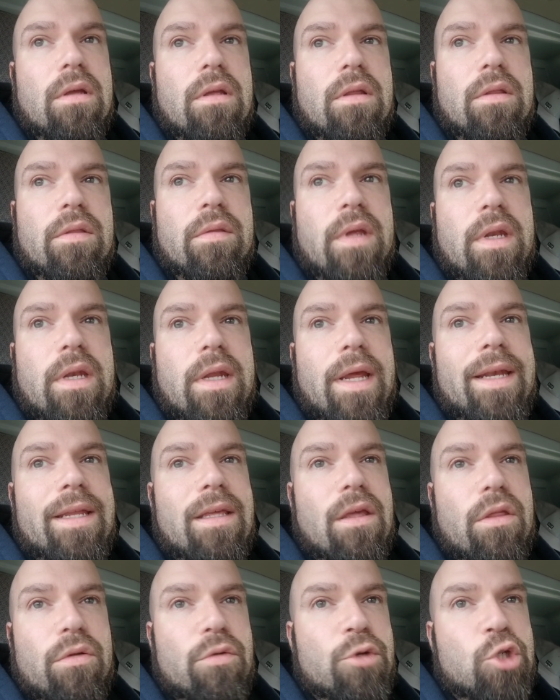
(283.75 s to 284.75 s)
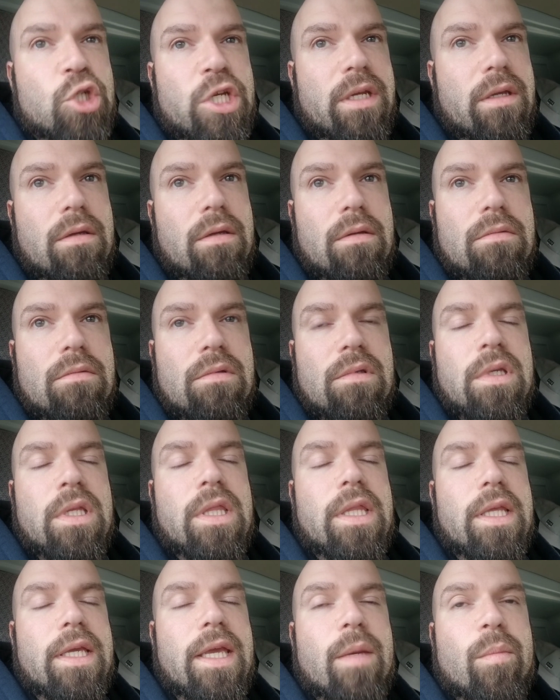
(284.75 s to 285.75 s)
than any other Jake in
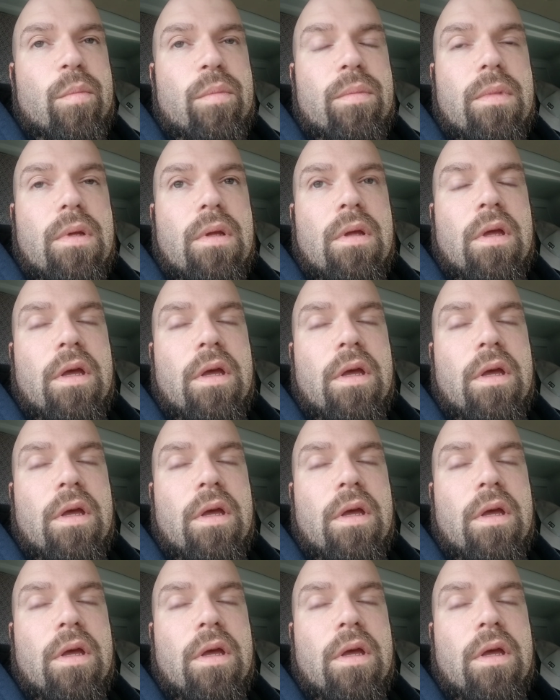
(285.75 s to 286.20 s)
the game.